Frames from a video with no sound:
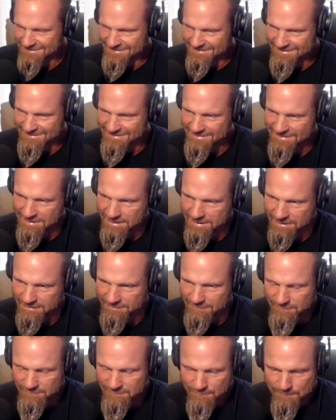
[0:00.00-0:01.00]

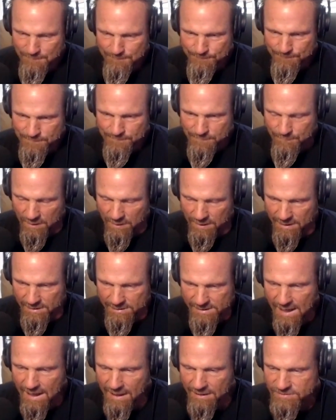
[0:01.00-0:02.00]
But
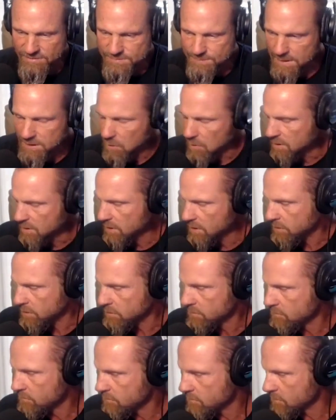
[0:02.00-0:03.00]
yeah, it's been going good.
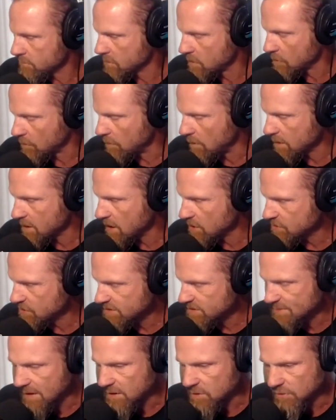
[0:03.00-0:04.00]

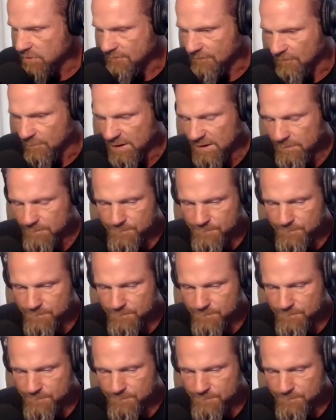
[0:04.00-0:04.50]
Corona-cation's been good for me.